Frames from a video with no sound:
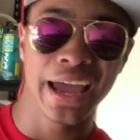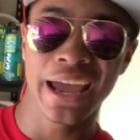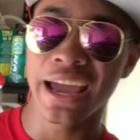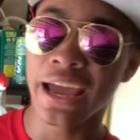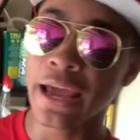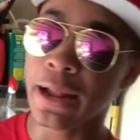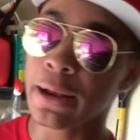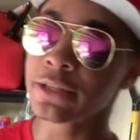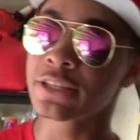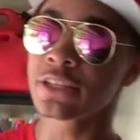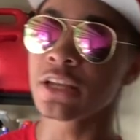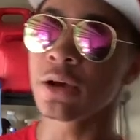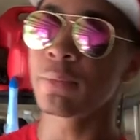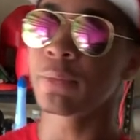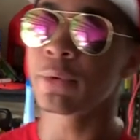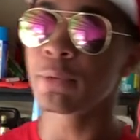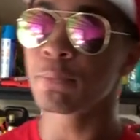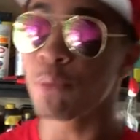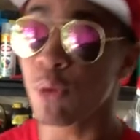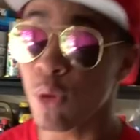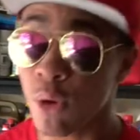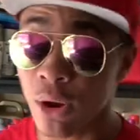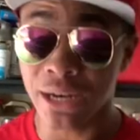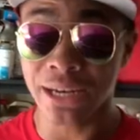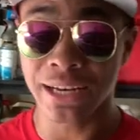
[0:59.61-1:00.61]
and
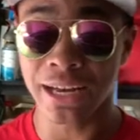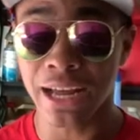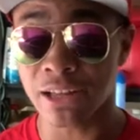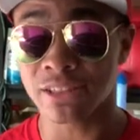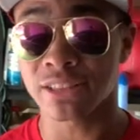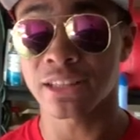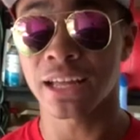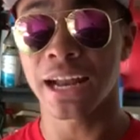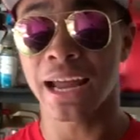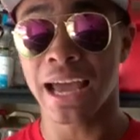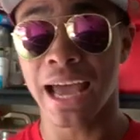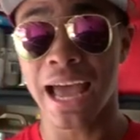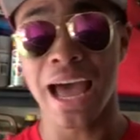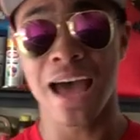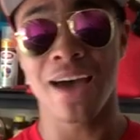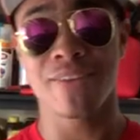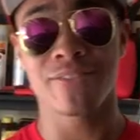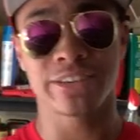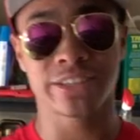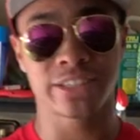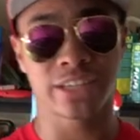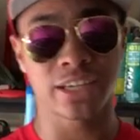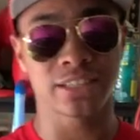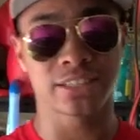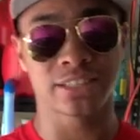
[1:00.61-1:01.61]
someone pointed out that I
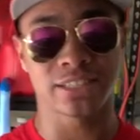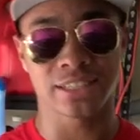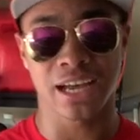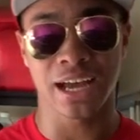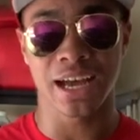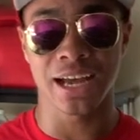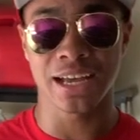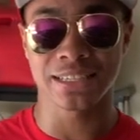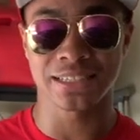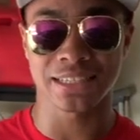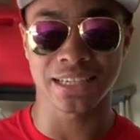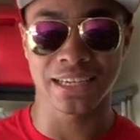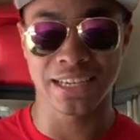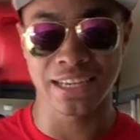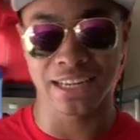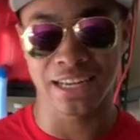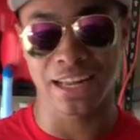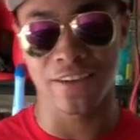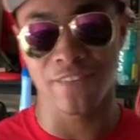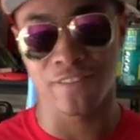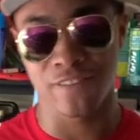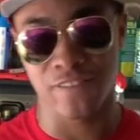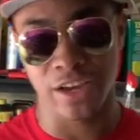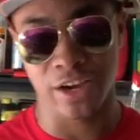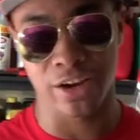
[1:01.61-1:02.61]
haven't done Sai's in
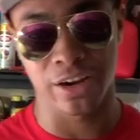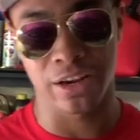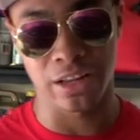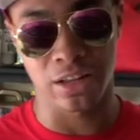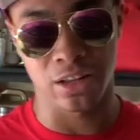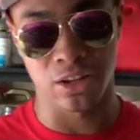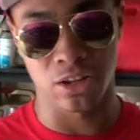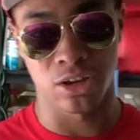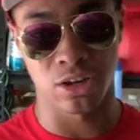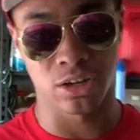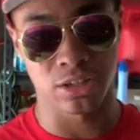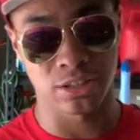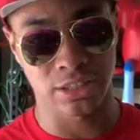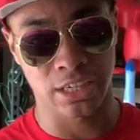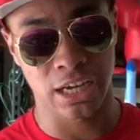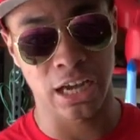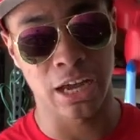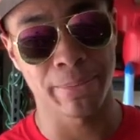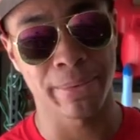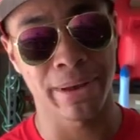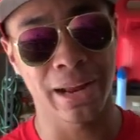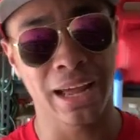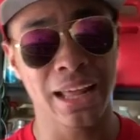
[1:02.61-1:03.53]
a very long time.